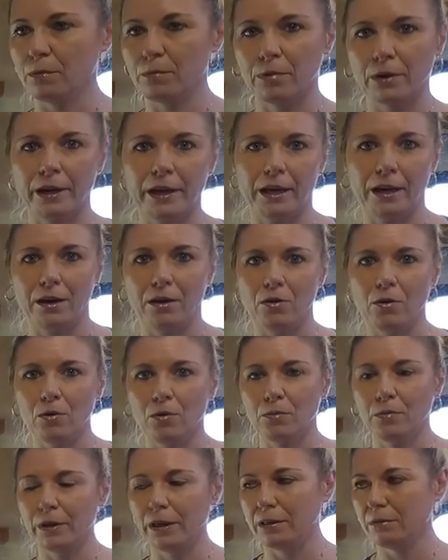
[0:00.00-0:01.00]
were bringing it
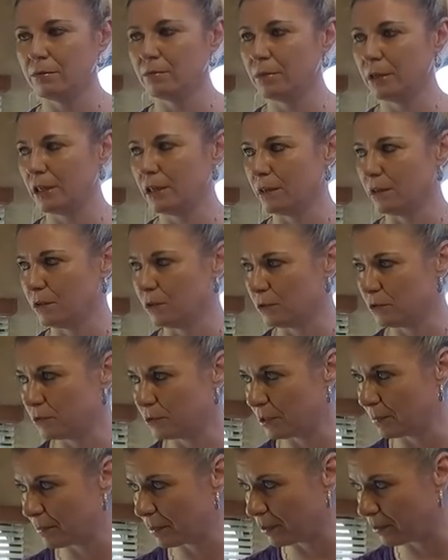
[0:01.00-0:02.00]
home. We, we did a little
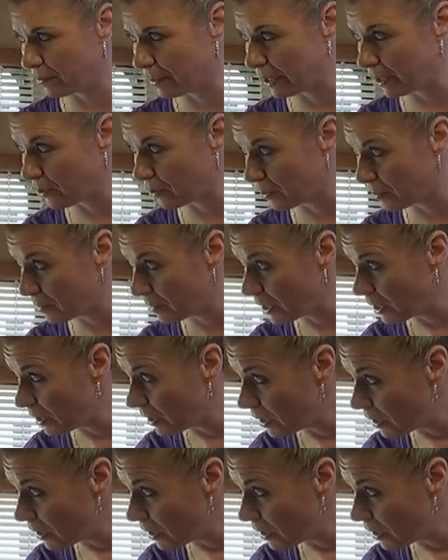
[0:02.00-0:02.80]
trip on the way home.